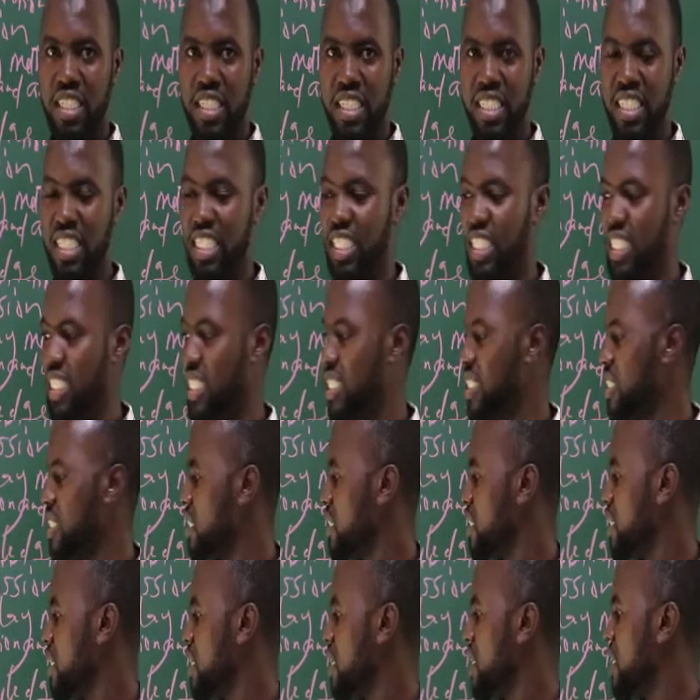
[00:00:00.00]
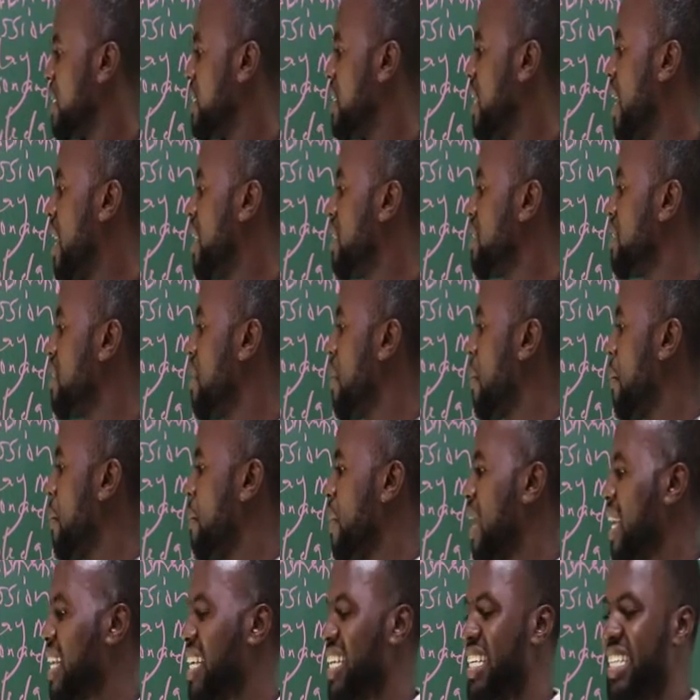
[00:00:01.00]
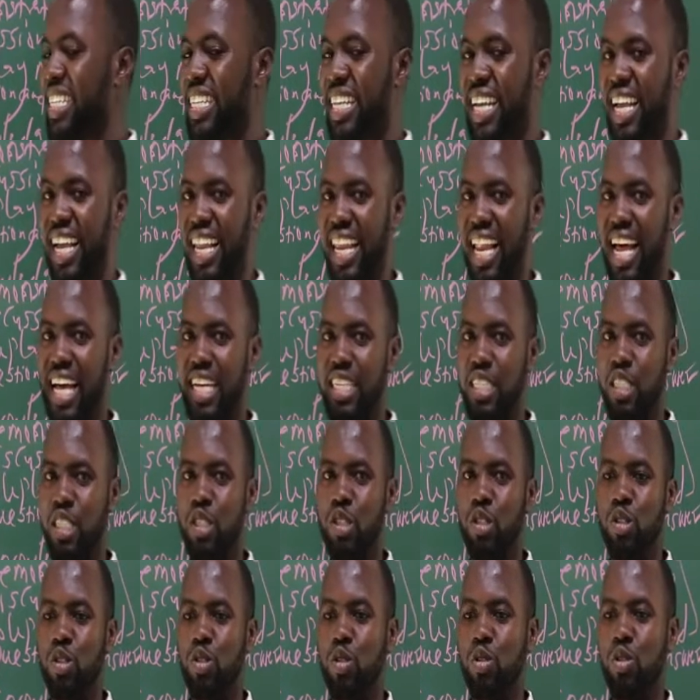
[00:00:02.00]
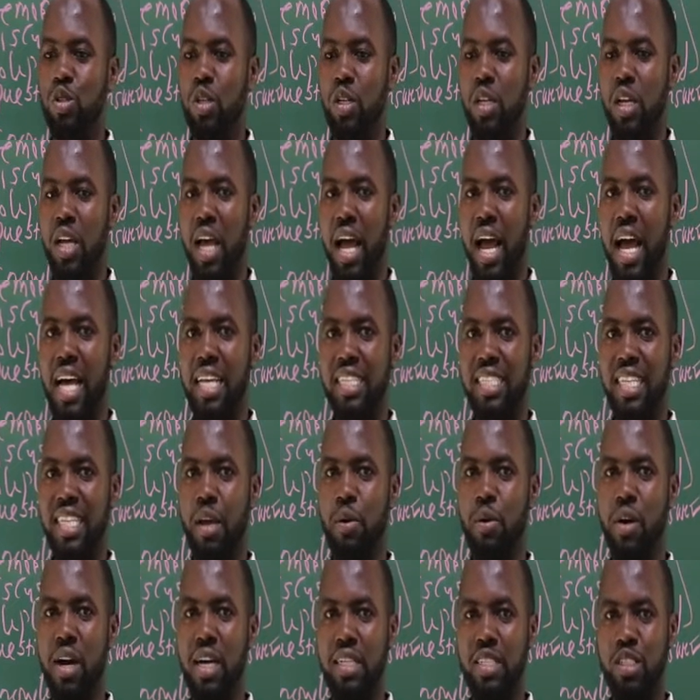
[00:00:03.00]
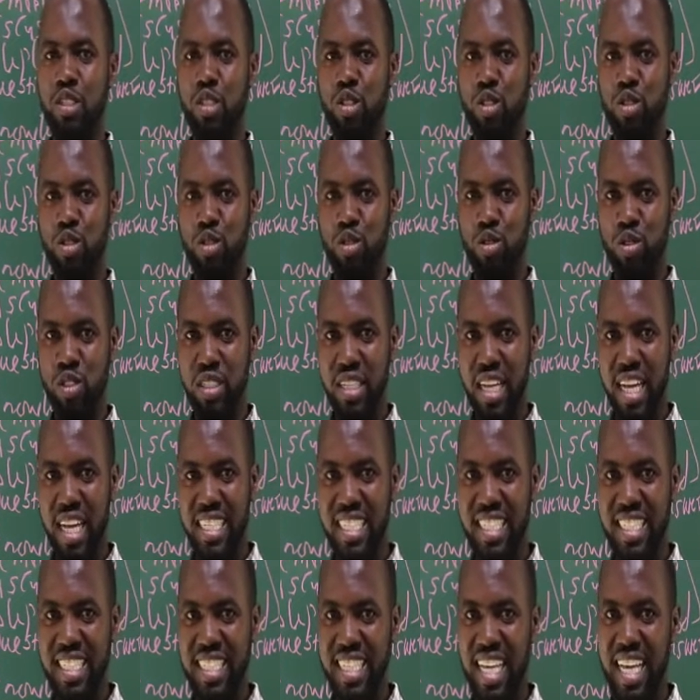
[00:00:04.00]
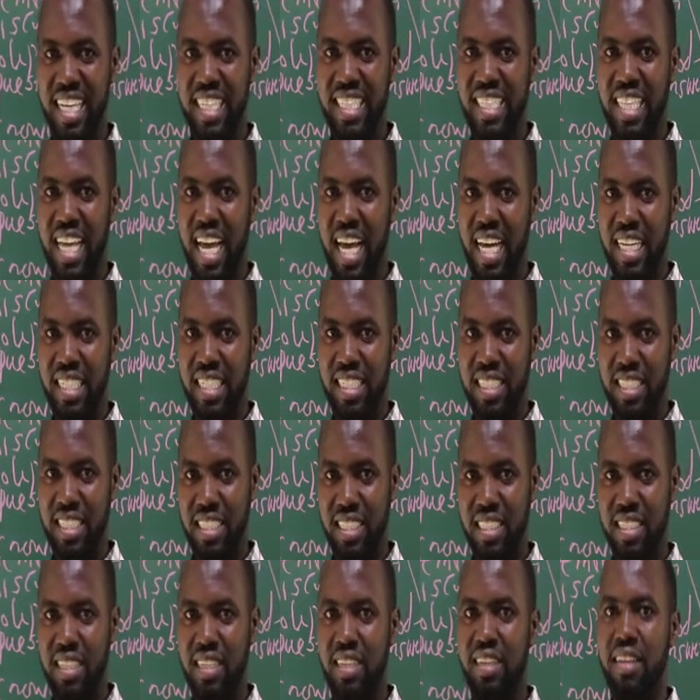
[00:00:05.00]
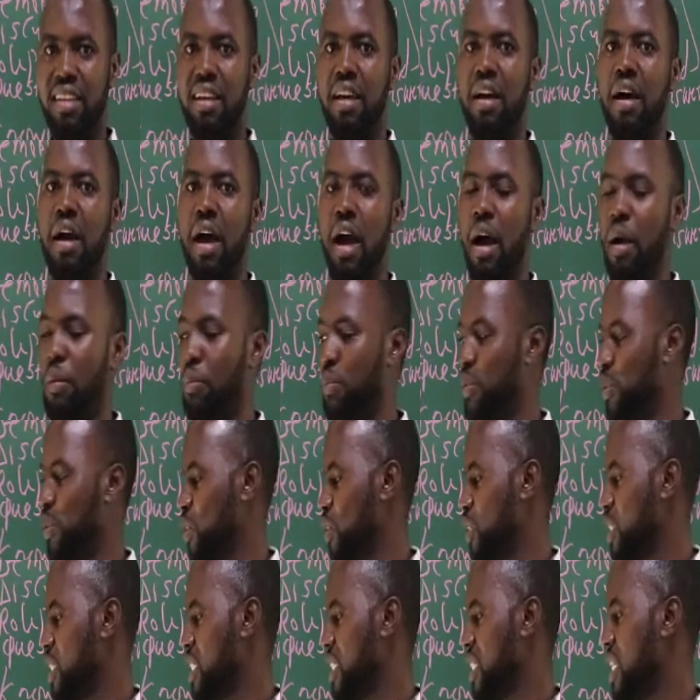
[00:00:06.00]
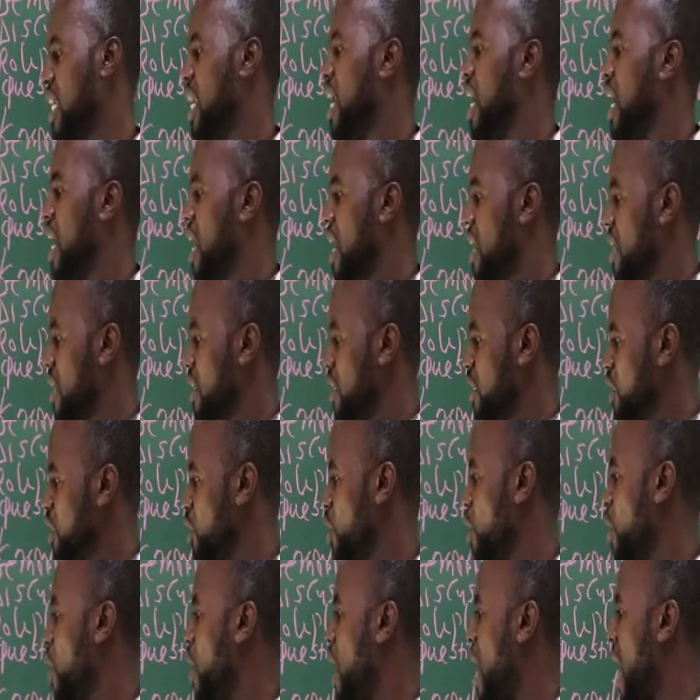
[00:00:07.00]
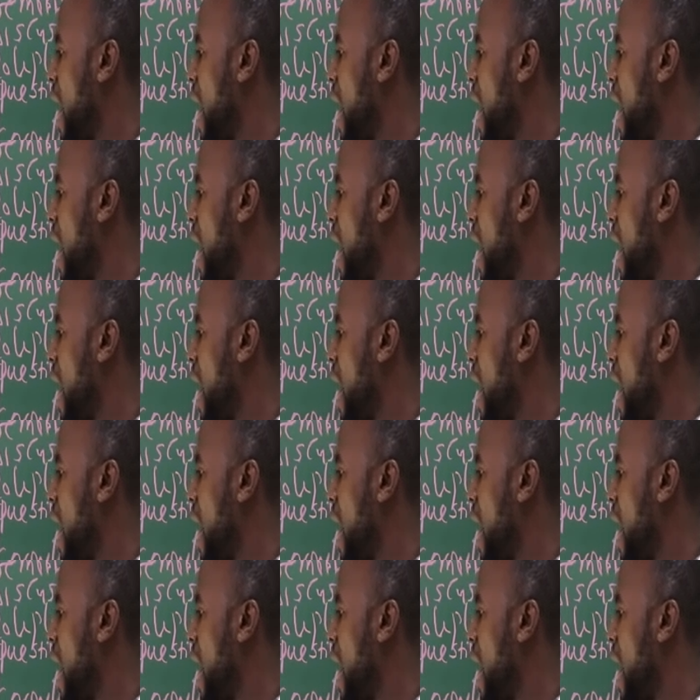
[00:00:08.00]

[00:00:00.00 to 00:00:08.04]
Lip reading: teaching, then making the class as a student-centered approach. So